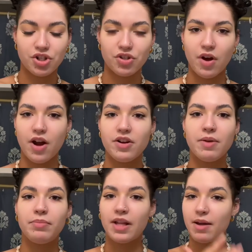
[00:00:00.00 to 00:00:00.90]
So I already
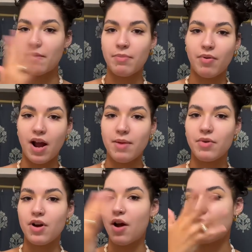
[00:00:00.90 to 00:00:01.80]
applied my
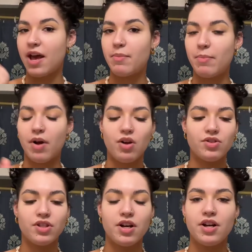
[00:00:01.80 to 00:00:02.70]
primer. I already have my brows
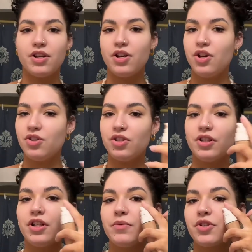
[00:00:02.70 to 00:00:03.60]
done. So
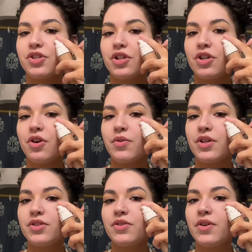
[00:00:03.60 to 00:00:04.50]
literally we're just going to go
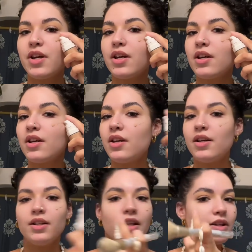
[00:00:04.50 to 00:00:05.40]
into it
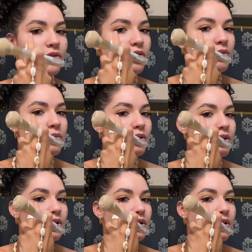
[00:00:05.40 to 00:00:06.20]
like normal.